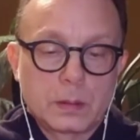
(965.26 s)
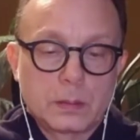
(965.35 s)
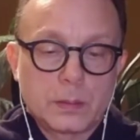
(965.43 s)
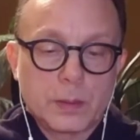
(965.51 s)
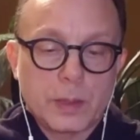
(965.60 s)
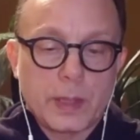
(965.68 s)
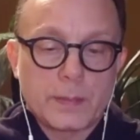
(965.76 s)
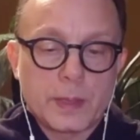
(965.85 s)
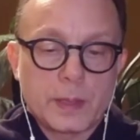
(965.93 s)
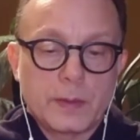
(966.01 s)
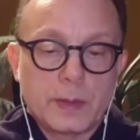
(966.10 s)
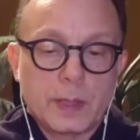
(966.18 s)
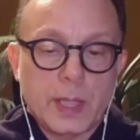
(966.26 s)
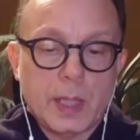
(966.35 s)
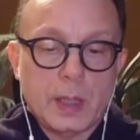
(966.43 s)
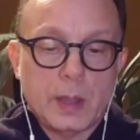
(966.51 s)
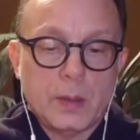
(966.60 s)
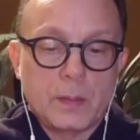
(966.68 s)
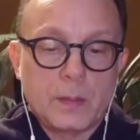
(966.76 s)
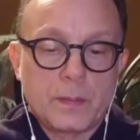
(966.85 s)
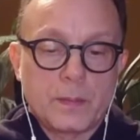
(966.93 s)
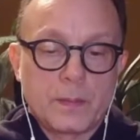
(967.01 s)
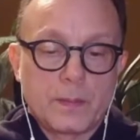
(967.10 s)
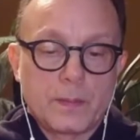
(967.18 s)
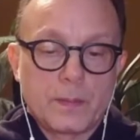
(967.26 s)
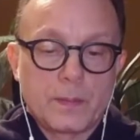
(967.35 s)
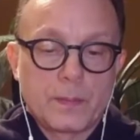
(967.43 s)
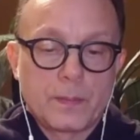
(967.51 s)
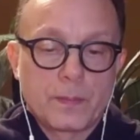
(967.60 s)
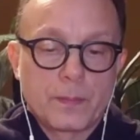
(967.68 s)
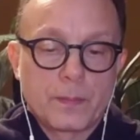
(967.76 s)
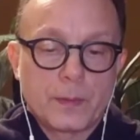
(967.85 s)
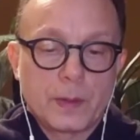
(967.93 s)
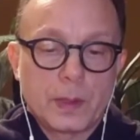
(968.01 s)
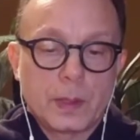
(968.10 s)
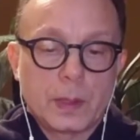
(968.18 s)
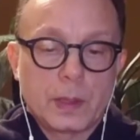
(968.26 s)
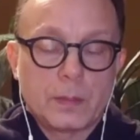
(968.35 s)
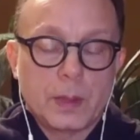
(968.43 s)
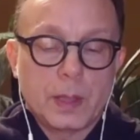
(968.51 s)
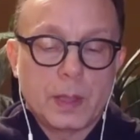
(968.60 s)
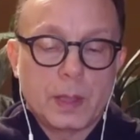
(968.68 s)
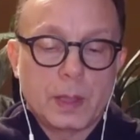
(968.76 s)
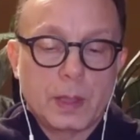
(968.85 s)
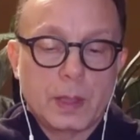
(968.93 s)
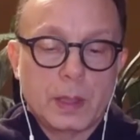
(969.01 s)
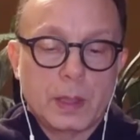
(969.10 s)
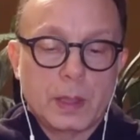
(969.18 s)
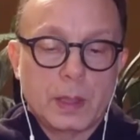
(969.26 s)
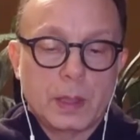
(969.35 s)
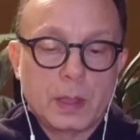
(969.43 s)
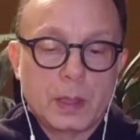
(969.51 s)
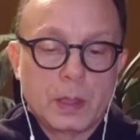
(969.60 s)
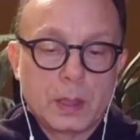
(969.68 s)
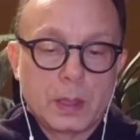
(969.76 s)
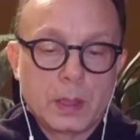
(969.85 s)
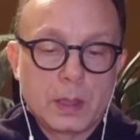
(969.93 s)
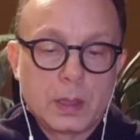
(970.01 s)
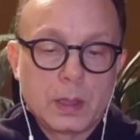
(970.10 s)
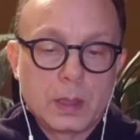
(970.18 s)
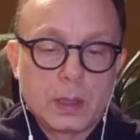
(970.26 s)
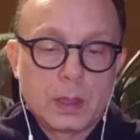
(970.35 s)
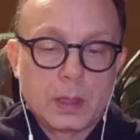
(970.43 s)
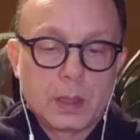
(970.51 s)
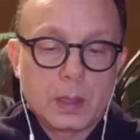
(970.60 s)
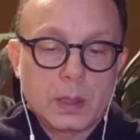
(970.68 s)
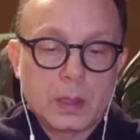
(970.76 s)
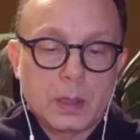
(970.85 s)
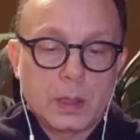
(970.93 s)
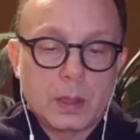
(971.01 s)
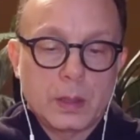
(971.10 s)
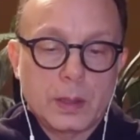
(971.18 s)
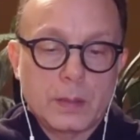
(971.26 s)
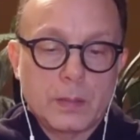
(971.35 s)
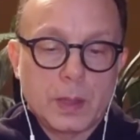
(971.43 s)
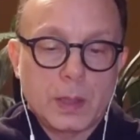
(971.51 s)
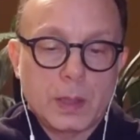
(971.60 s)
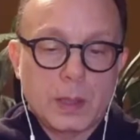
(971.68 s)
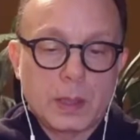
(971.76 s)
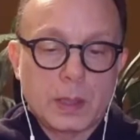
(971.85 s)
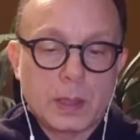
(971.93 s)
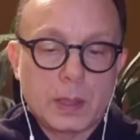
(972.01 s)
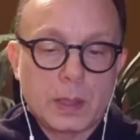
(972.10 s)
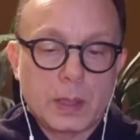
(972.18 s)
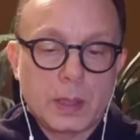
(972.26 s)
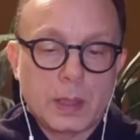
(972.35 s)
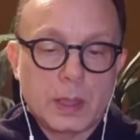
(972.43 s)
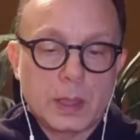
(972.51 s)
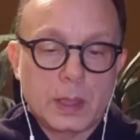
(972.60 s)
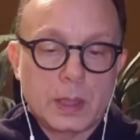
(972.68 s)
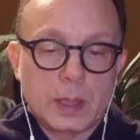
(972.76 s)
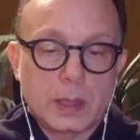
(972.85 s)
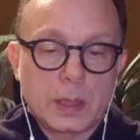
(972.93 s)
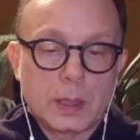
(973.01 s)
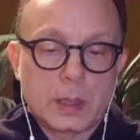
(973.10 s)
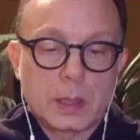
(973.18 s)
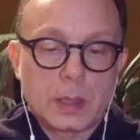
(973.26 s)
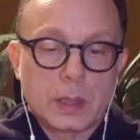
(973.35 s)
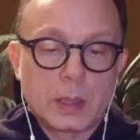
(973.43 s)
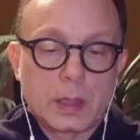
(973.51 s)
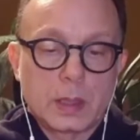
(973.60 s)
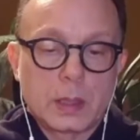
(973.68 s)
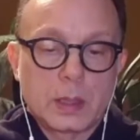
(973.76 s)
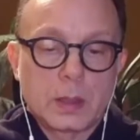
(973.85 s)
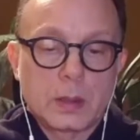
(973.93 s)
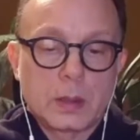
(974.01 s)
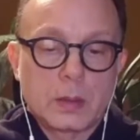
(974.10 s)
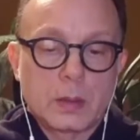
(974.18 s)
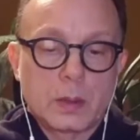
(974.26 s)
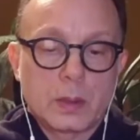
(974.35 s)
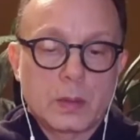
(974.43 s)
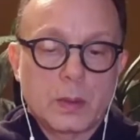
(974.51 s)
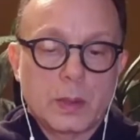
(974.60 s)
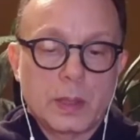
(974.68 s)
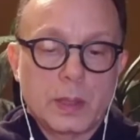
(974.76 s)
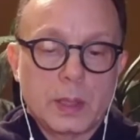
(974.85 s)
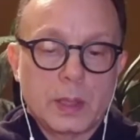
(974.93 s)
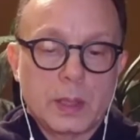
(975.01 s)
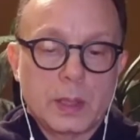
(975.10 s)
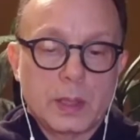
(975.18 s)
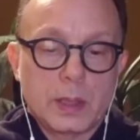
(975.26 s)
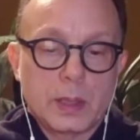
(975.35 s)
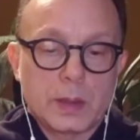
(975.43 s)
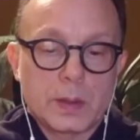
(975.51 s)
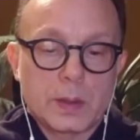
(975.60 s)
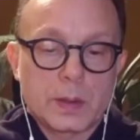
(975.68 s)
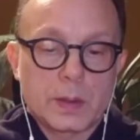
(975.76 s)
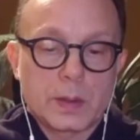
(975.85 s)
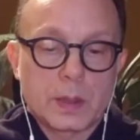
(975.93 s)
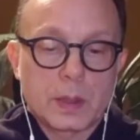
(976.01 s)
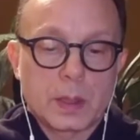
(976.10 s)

perhaps even now, feeling the body, the heart and mind content with the way that it is,